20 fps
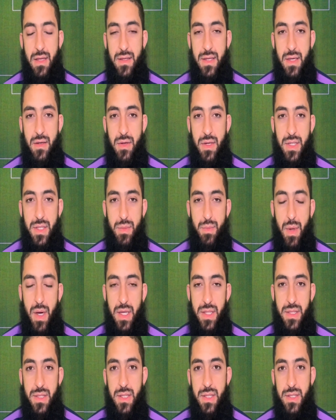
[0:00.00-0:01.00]
here is
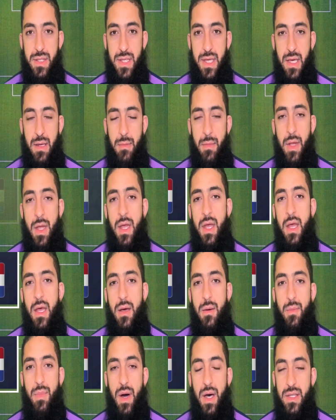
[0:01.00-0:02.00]
Bosnia's game.
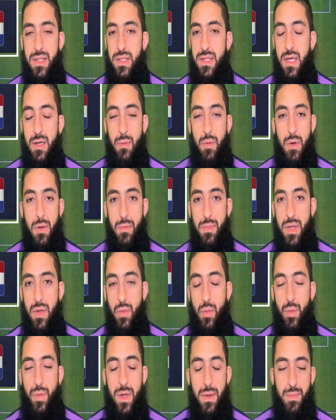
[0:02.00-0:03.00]
Bosnia will be
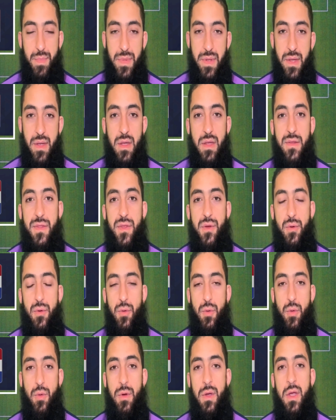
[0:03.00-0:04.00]
ripped
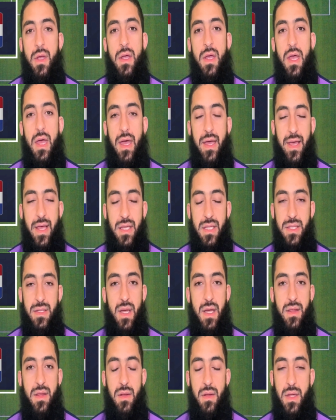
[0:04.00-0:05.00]
through against
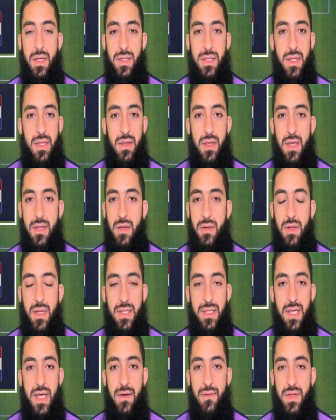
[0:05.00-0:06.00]
Netherlands. The
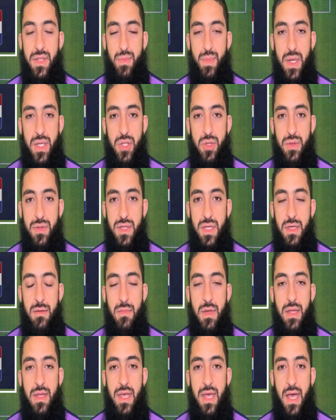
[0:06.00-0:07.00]
Netherlands have a special team
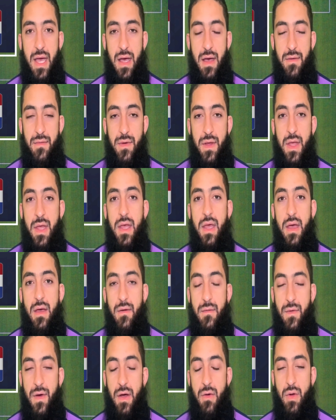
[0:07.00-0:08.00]
and they have a
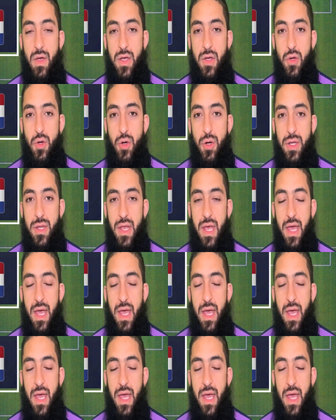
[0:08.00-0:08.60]
very good